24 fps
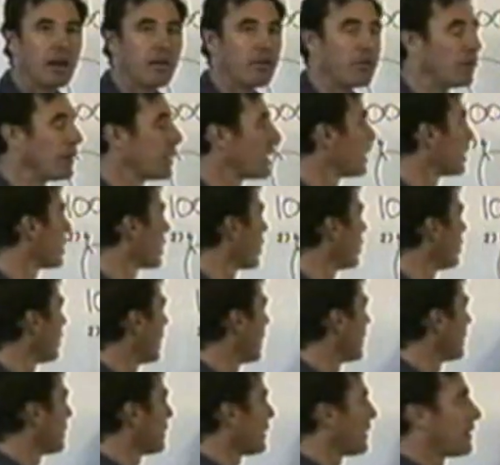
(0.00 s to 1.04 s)
If we're going to go
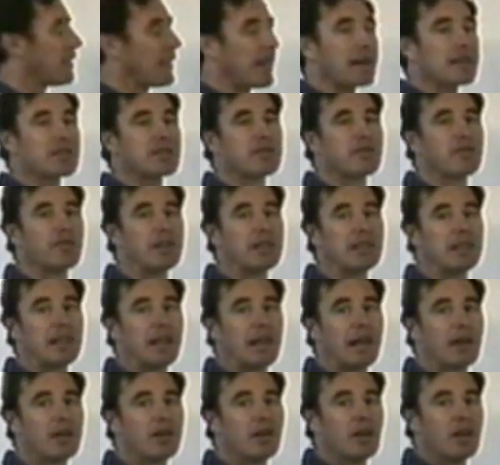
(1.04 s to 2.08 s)
land at 1,000 feet
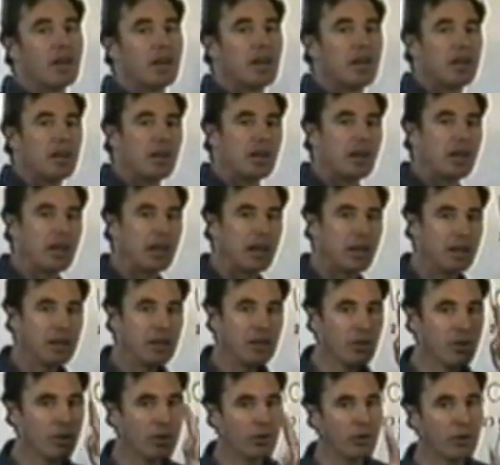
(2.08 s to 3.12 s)
now, in
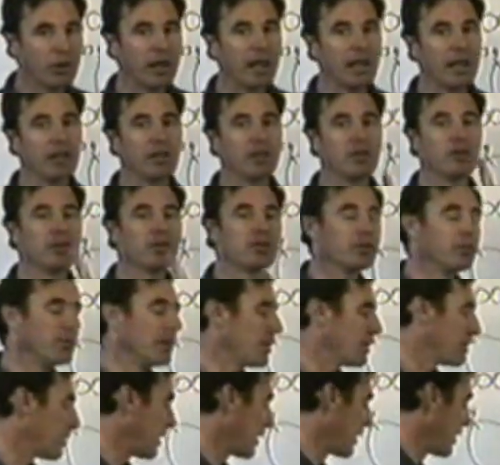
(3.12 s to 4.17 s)
your head you should be
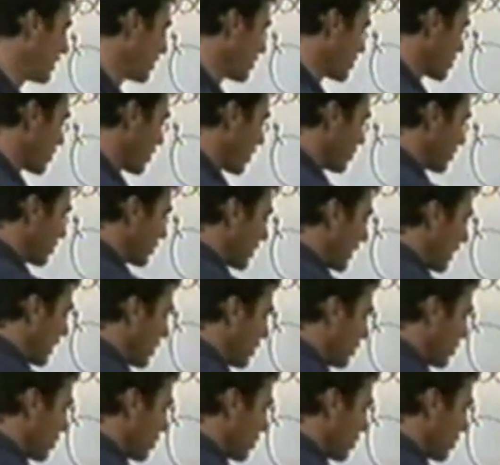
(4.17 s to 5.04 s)
thinking it's going to take